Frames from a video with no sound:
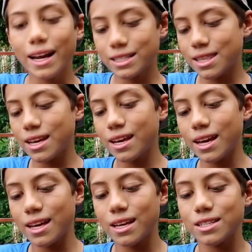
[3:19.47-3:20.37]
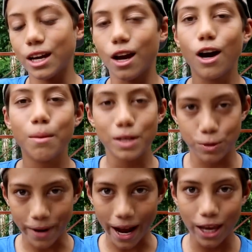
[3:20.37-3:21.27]
Next thing is a
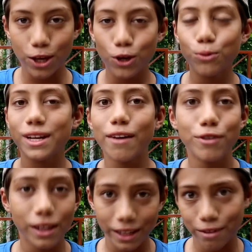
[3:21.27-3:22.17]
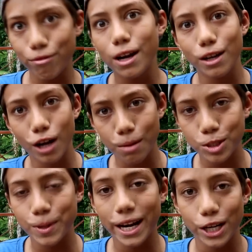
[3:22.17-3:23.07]
garbage bag. You definitely can find a garbage
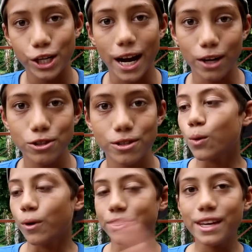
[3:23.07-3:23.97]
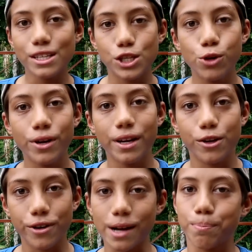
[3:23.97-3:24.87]
bag in your house. With this, you can
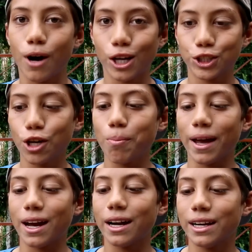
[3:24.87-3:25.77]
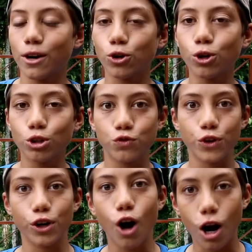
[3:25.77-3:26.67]
create a poncho by cutting out holes for
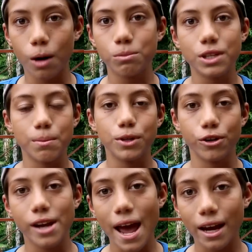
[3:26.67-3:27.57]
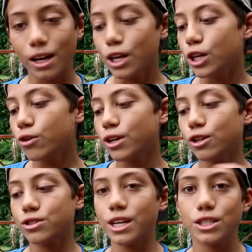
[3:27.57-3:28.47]
your arms and your neck. You can
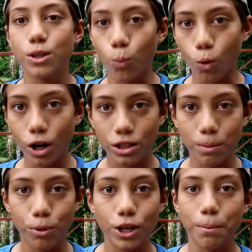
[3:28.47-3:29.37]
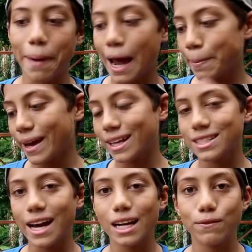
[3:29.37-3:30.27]
use this to put your backpack
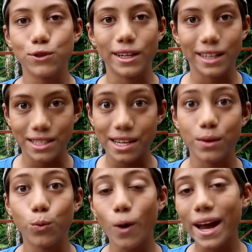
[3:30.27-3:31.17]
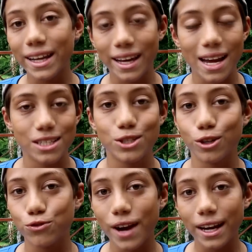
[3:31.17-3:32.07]
inside of so that it doesn't get wet in case it
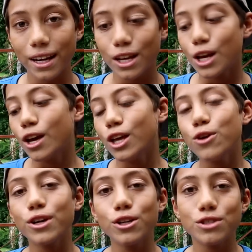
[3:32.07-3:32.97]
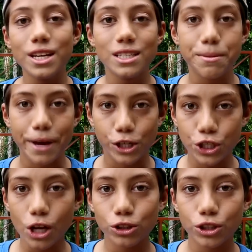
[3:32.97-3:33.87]
starts raining. You can use these to make
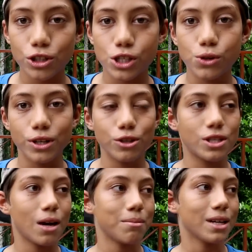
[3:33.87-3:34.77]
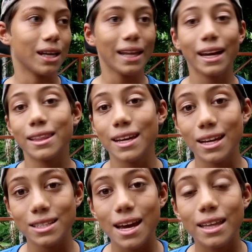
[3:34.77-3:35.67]
shelters. You can use them to collect
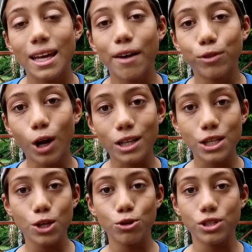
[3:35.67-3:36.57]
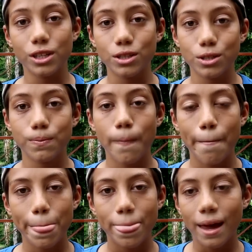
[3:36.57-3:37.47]
things. They have lots of uses,
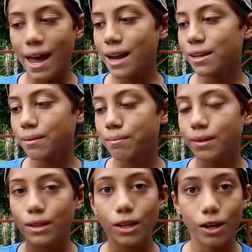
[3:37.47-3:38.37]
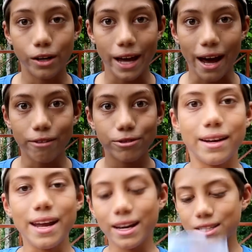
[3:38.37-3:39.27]
and good to have.
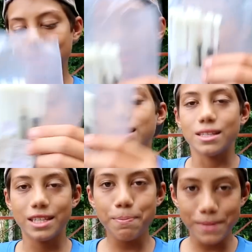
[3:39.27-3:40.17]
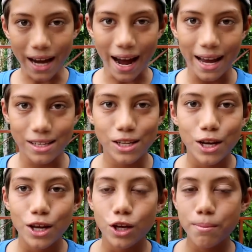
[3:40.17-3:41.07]
Next, zip ties.
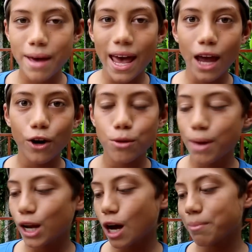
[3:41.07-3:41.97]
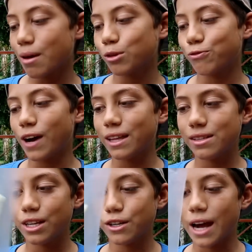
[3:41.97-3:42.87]
You may or you may not be able to find
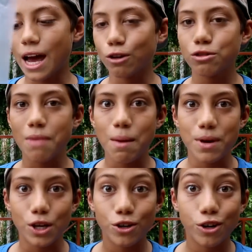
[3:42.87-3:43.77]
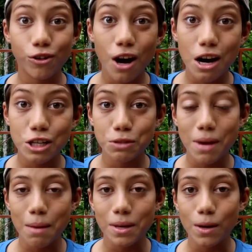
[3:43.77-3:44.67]
these in your house, maybe in your garage,
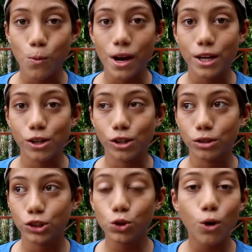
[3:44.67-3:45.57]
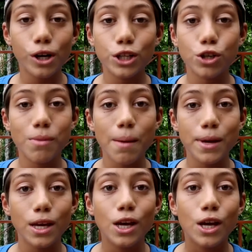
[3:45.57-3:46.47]
maybe in your storage, or
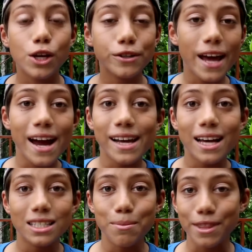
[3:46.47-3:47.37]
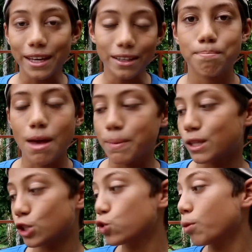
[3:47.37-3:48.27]
maybe your dad has some of these, maybe in
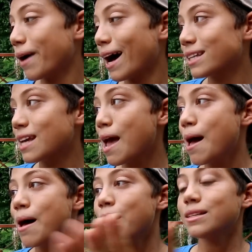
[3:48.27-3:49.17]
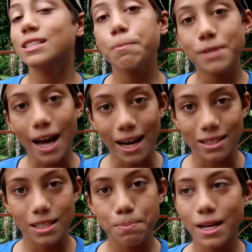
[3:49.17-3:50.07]
the toolbox. Zip ties.
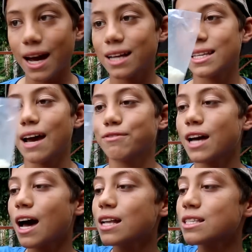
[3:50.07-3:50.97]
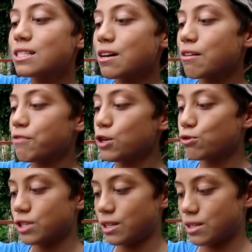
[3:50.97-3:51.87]
Zip ties have tons of
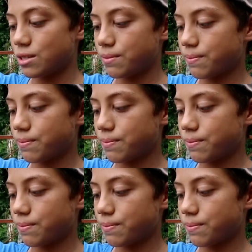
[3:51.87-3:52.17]
uses.